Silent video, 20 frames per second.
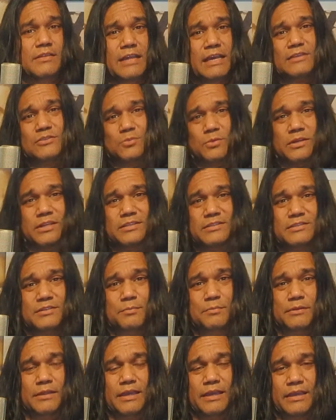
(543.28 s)
The next one is
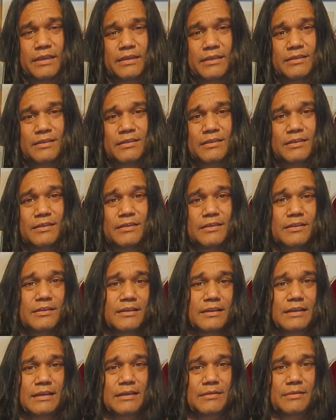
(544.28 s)
to play
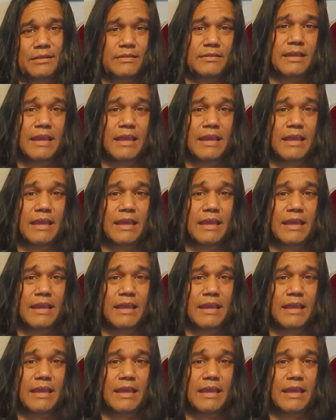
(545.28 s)
like